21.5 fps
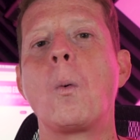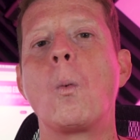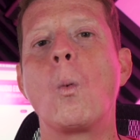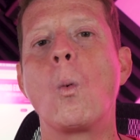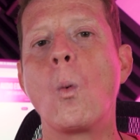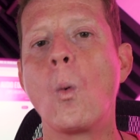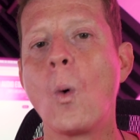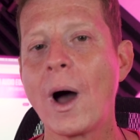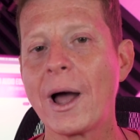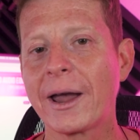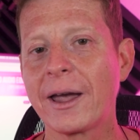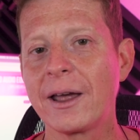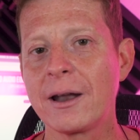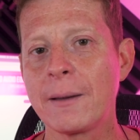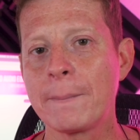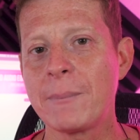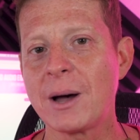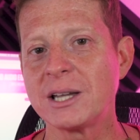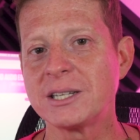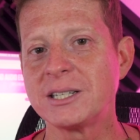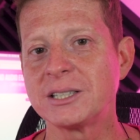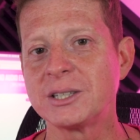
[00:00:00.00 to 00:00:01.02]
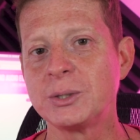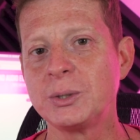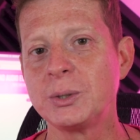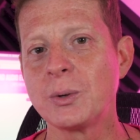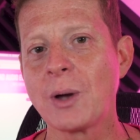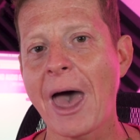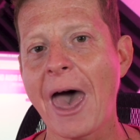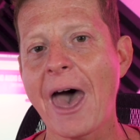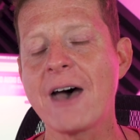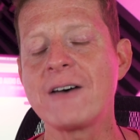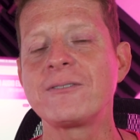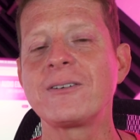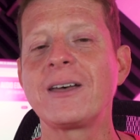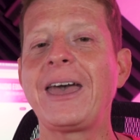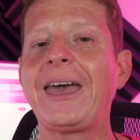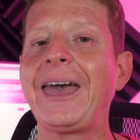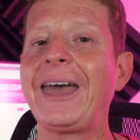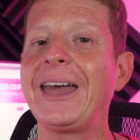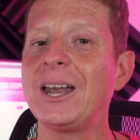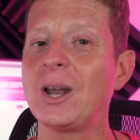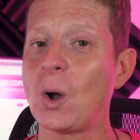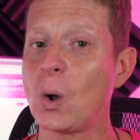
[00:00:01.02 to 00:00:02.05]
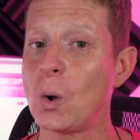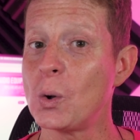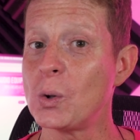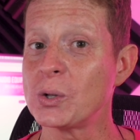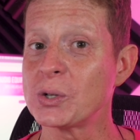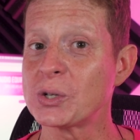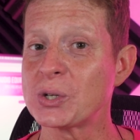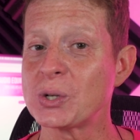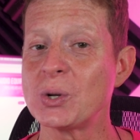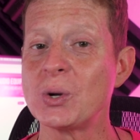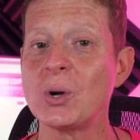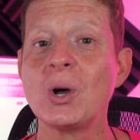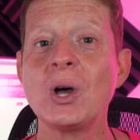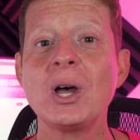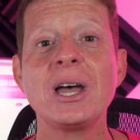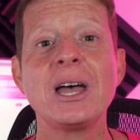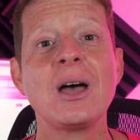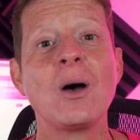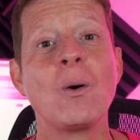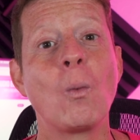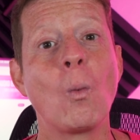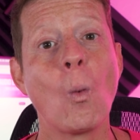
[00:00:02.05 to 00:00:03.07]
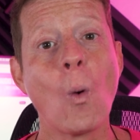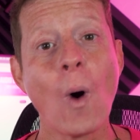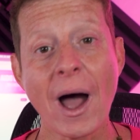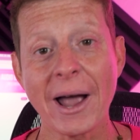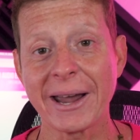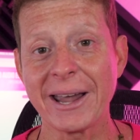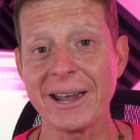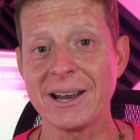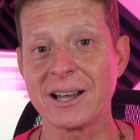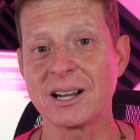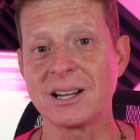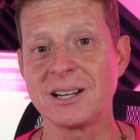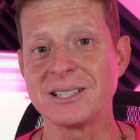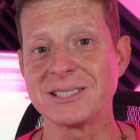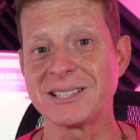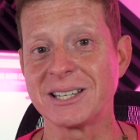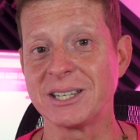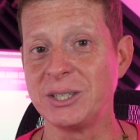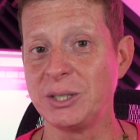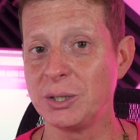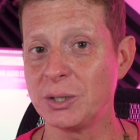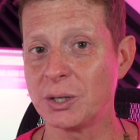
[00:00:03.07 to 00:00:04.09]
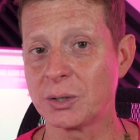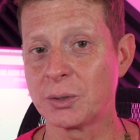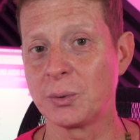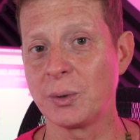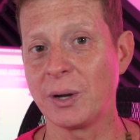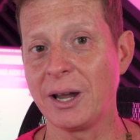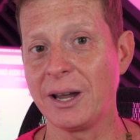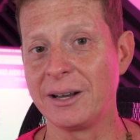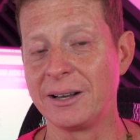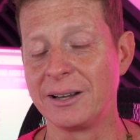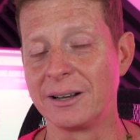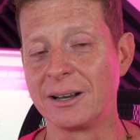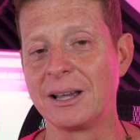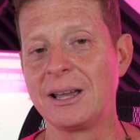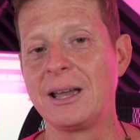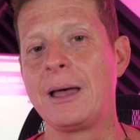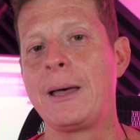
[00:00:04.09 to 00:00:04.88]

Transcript: What kind of budget you have, and also what kind of content you're creating.